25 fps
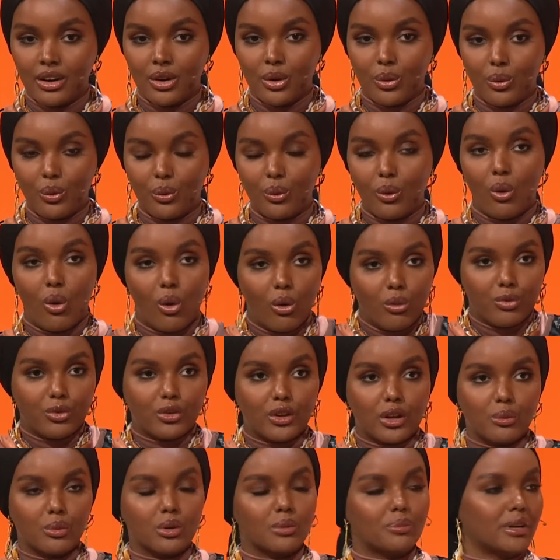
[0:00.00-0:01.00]
who
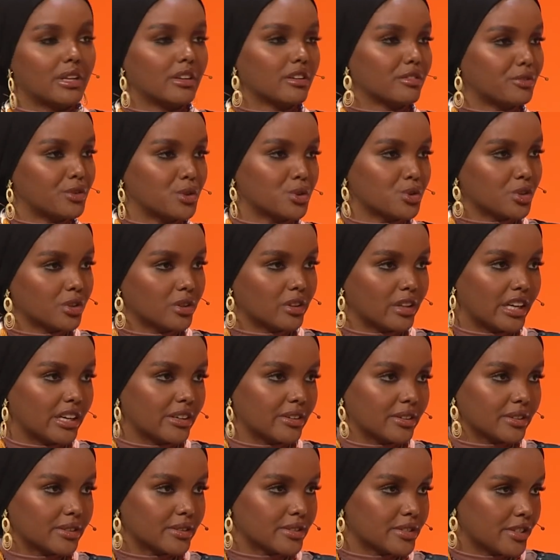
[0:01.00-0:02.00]
hopefully will be the future
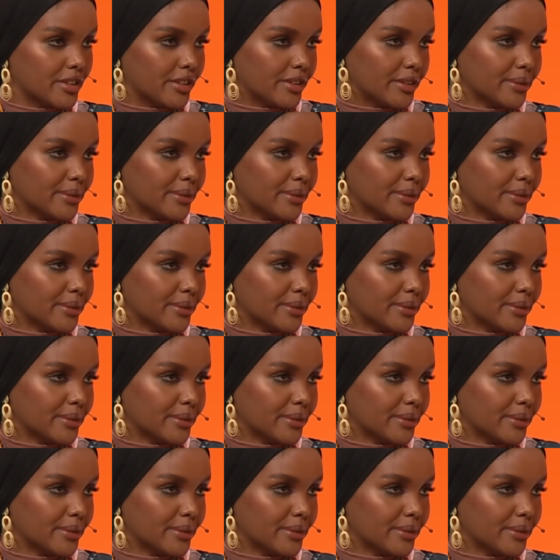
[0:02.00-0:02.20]
leaders,